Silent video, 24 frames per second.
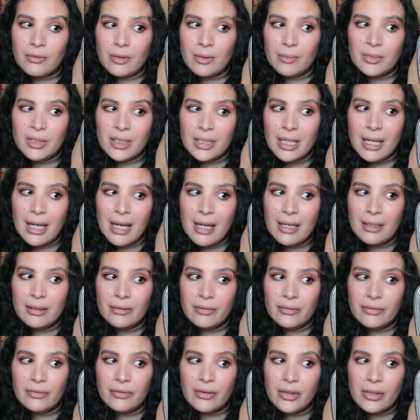from the end
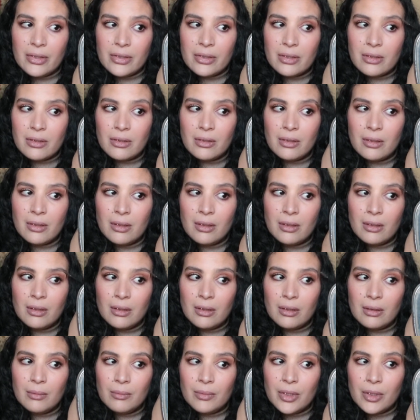first
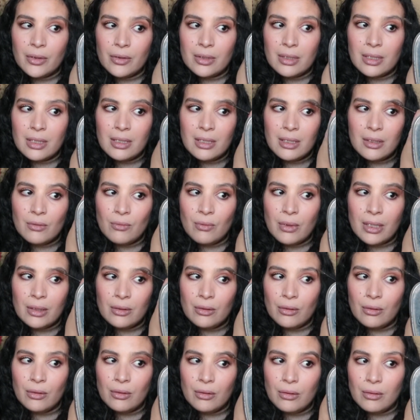because this is where
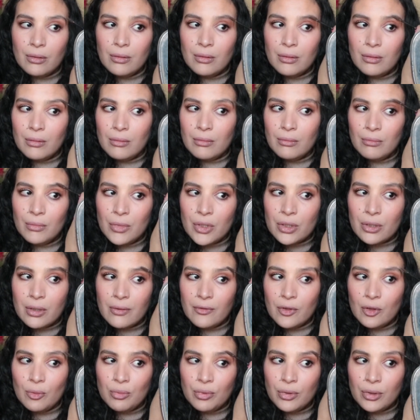the most
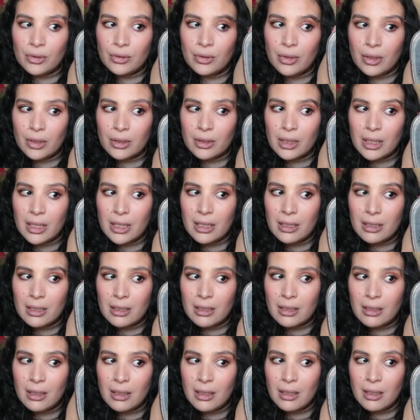of the product is
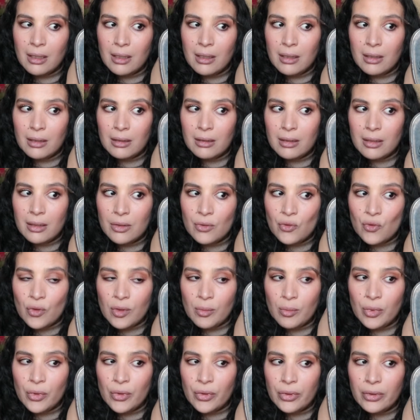
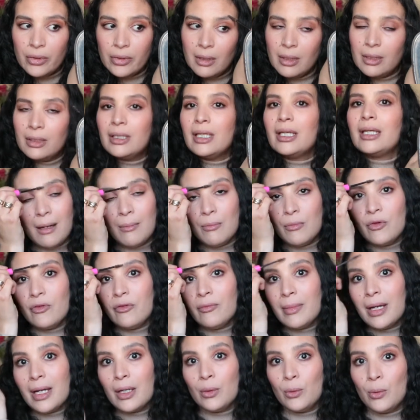distributed. And then I move
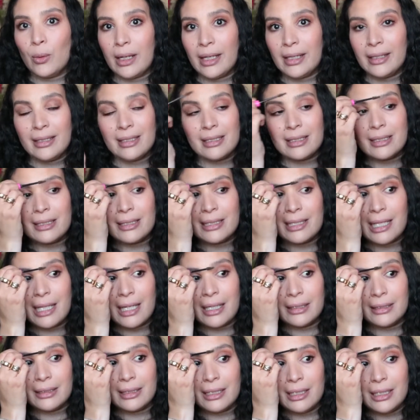my way
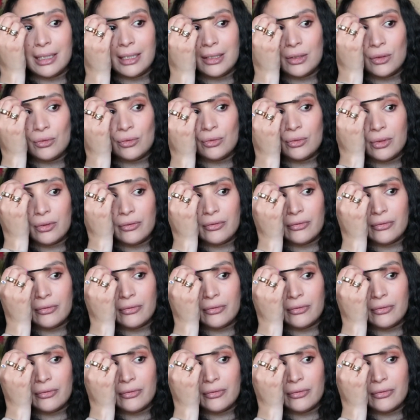slightly to the